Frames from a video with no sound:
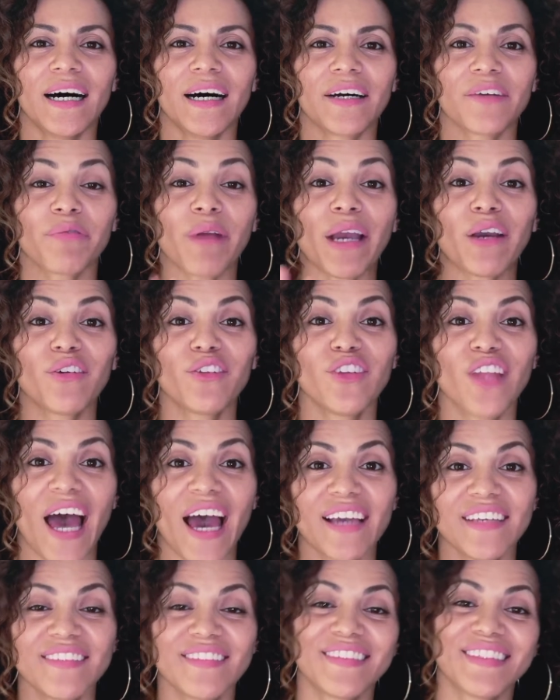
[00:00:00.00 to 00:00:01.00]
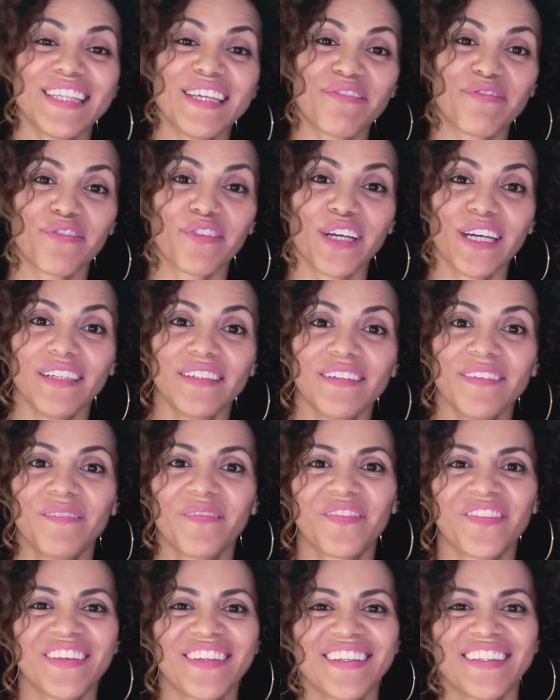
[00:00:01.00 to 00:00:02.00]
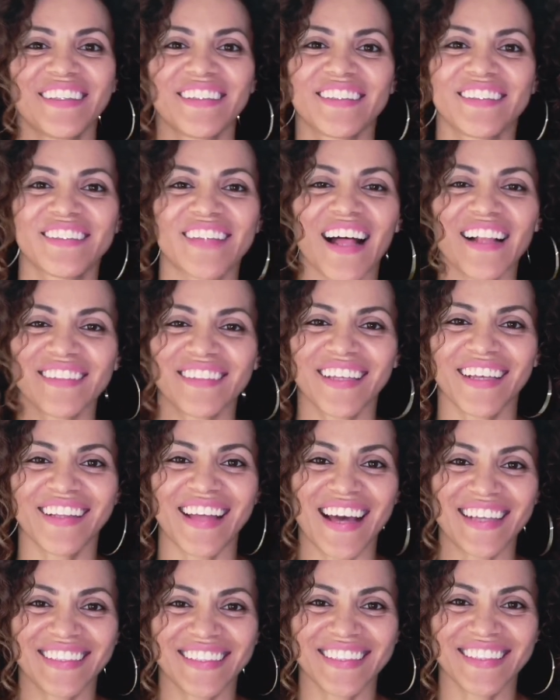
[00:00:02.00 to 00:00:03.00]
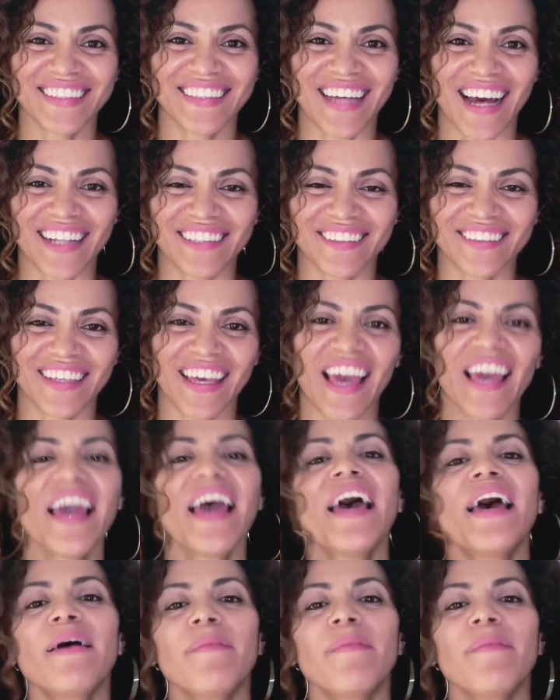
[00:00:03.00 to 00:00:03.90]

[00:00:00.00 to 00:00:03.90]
recognize different salsa dance styles, okay?